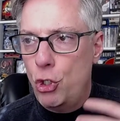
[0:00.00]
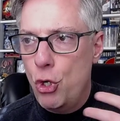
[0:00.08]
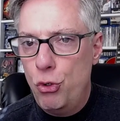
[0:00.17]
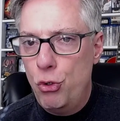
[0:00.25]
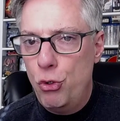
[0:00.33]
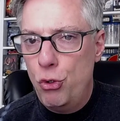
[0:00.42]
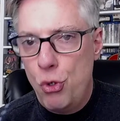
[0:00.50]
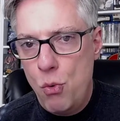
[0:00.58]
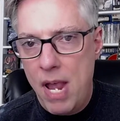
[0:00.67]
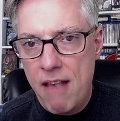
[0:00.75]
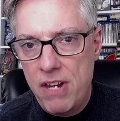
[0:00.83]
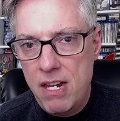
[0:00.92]
too too
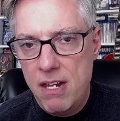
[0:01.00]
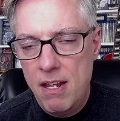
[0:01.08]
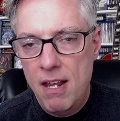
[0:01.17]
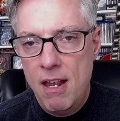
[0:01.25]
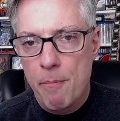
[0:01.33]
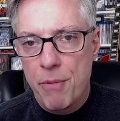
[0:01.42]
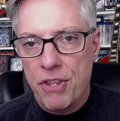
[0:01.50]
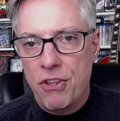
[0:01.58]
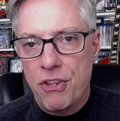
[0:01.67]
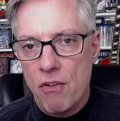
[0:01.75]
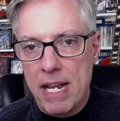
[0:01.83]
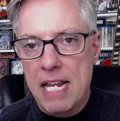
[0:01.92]
heavy but
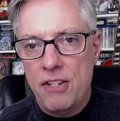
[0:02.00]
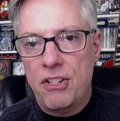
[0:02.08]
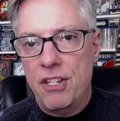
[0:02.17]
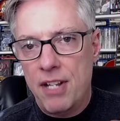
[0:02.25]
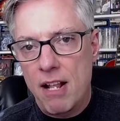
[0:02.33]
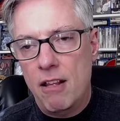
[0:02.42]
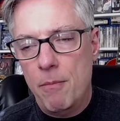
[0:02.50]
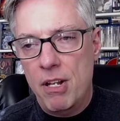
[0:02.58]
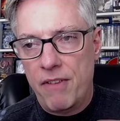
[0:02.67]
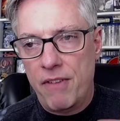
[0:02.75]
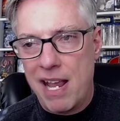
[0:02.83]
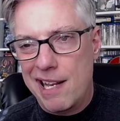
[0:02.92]
there is this
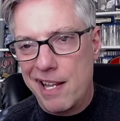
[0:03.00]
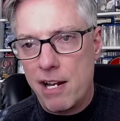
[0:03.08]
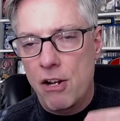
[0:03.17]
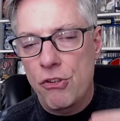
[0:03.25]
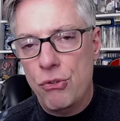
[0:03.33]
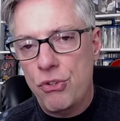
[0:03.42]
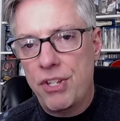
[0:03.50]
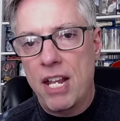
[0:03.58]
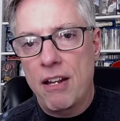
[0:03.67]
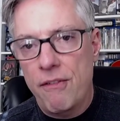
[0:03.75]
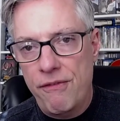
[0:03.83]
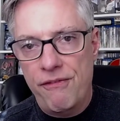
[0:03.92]
element of kind of like
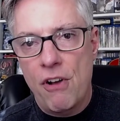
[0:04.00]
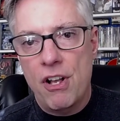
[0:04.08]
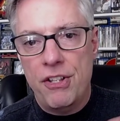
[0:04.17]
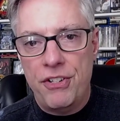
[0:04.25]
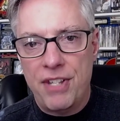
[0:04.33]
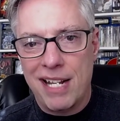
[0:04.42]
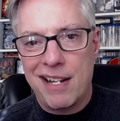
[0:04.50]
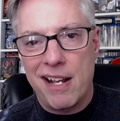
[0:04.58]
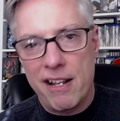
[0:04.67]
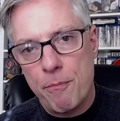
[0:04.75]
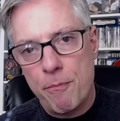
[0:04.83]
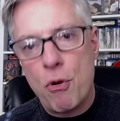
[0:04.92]
understated fuzz that
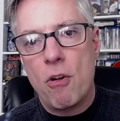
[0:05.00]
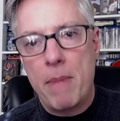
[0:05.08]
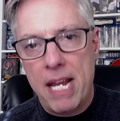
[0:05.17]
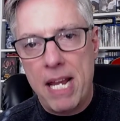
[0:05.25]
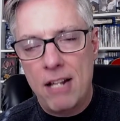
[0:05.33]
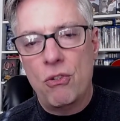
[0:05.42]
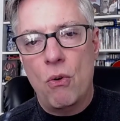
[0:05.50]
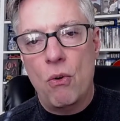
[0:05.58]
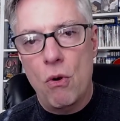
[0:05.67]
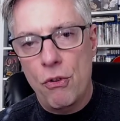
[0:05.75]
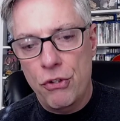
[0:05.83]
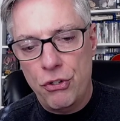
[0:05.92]
kind of permeates
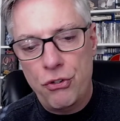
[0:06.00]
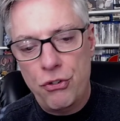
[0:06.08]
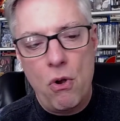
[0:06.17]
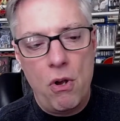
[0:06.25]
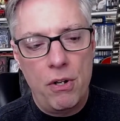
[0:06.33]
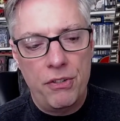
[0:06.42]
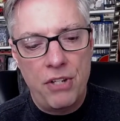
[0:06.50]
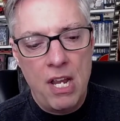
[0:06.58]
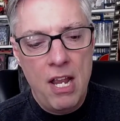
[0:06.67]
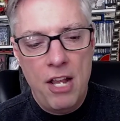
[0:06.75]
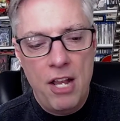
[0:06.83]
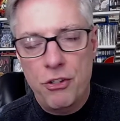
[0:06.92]
all the songs
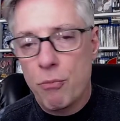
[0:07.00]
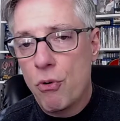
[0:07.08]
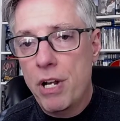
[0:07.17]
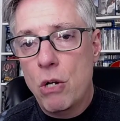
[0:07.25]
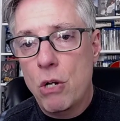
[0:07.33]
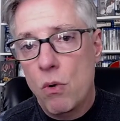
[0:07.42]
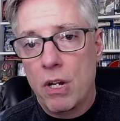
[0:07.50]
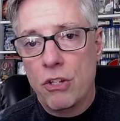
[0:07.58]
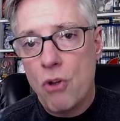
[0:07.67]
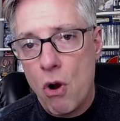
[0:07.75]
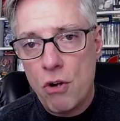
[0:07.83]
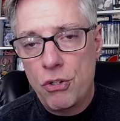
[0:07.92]
some pretty cool
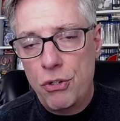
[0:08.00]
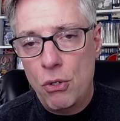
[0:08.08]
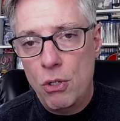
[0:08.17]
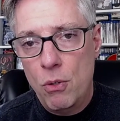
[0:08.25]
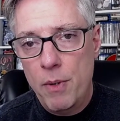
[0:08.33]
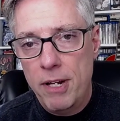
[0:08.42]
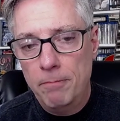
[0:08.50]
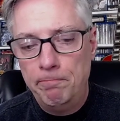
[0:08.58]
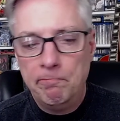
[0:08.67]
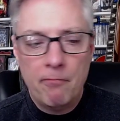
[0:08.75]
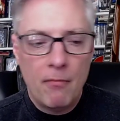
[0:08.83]
guitar soloing